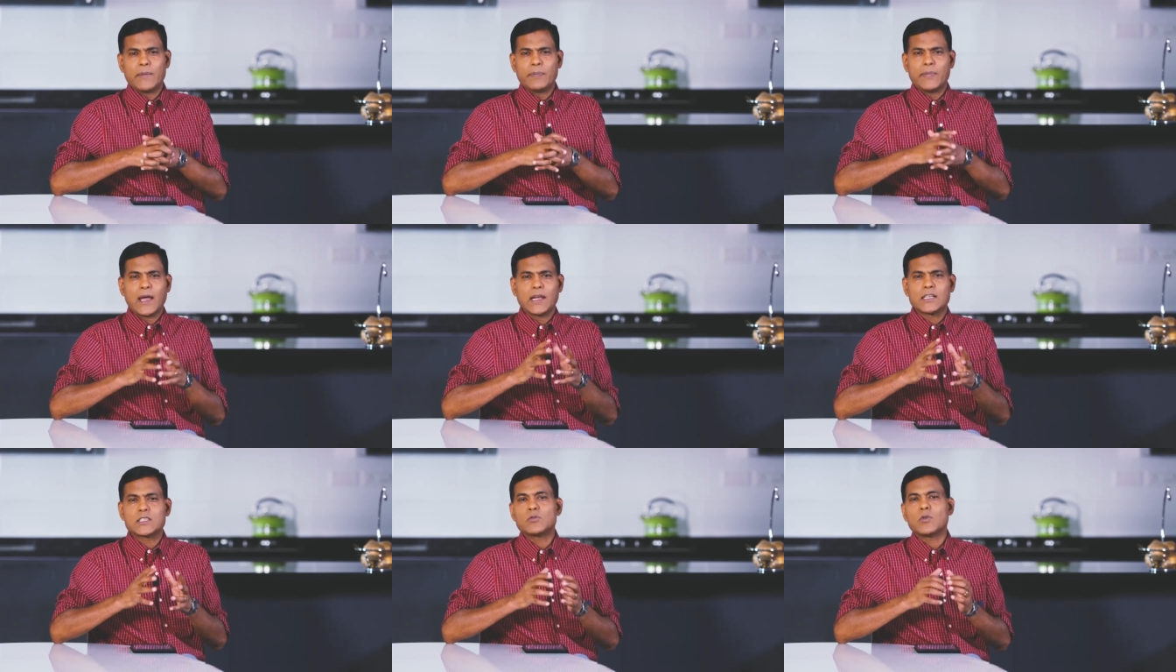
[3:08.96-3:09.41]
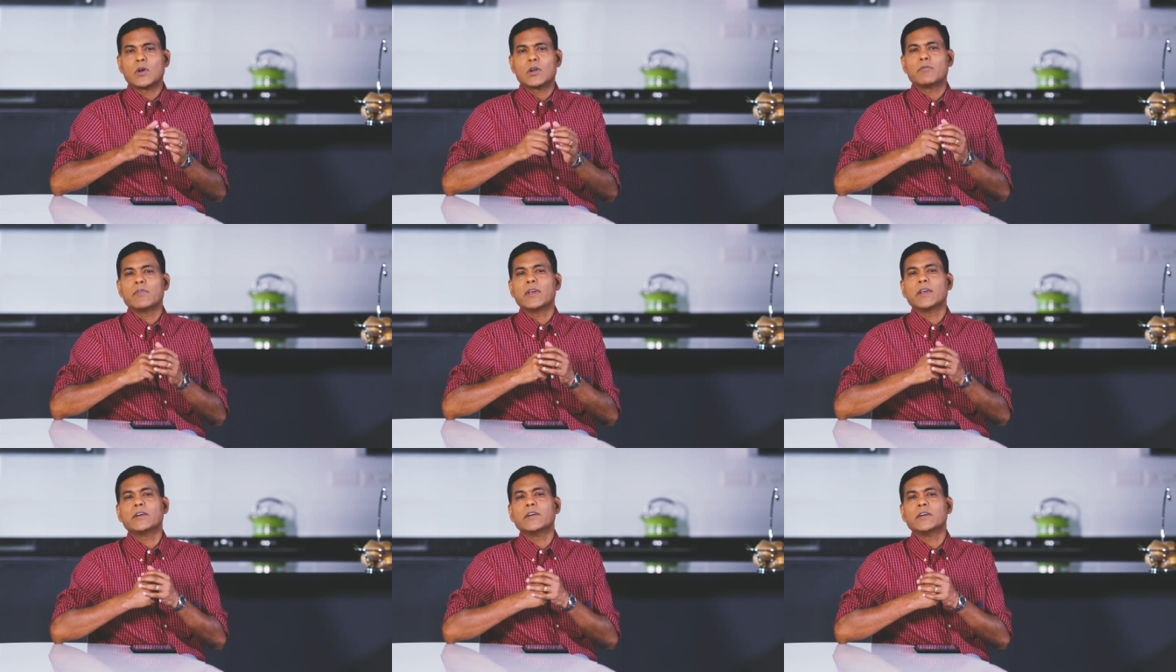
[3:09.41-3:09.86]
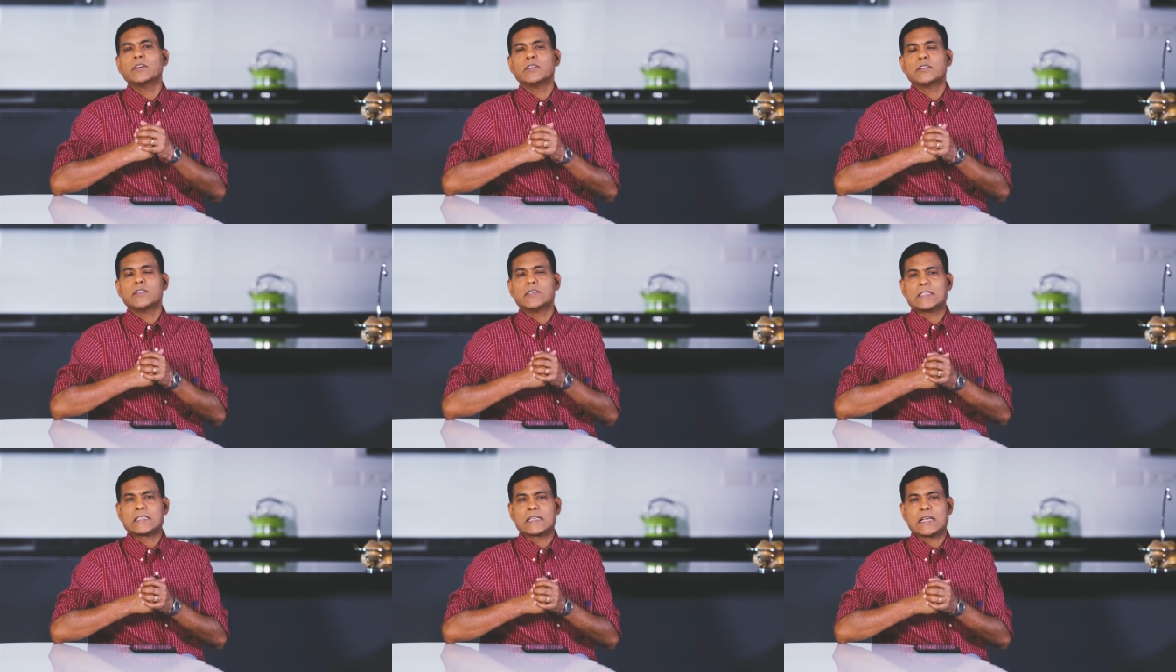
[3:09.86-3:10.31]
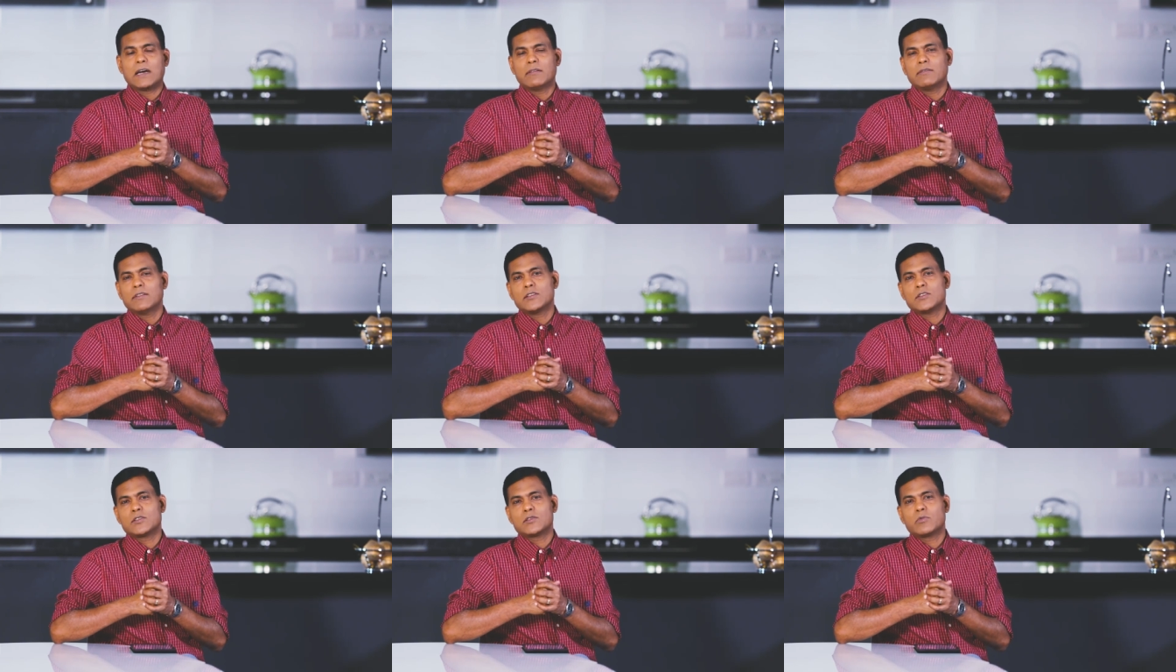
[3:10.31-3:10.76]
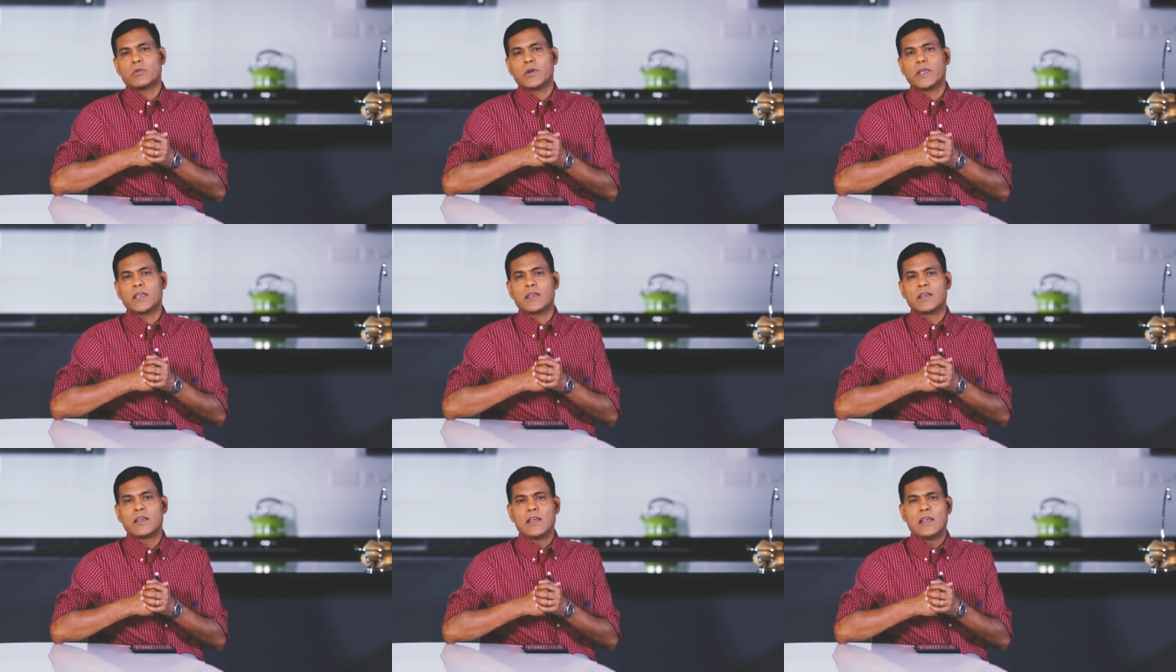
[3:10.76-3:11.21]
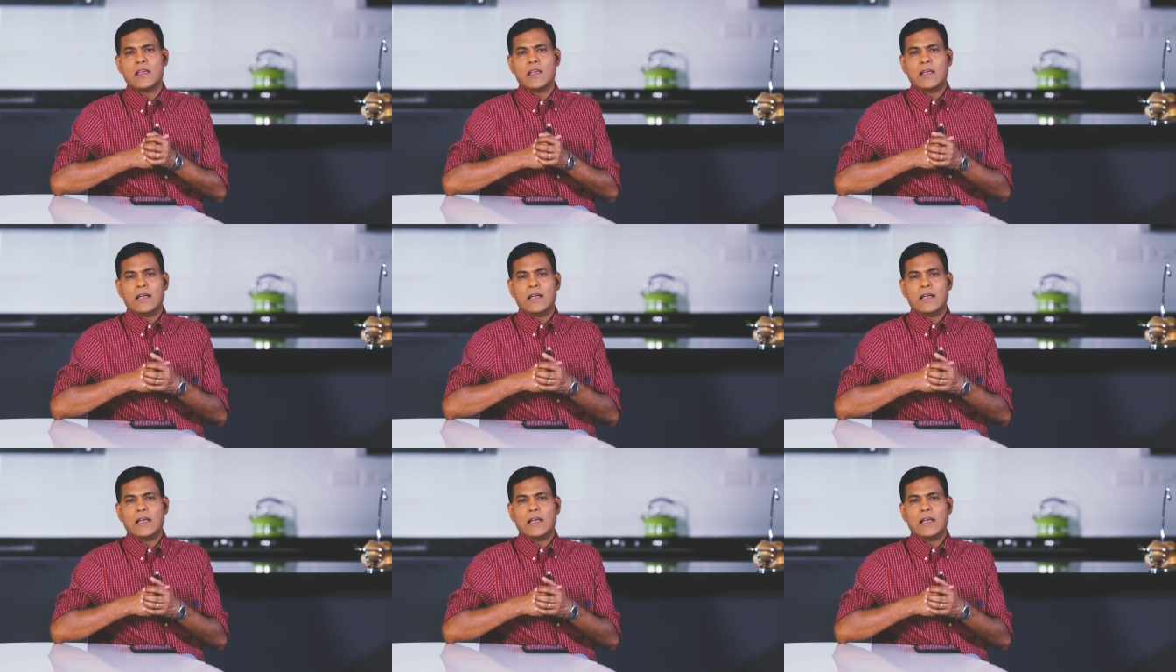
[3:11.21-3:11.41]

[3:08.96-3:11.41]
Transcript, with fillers: And that's what we're going to discover this week.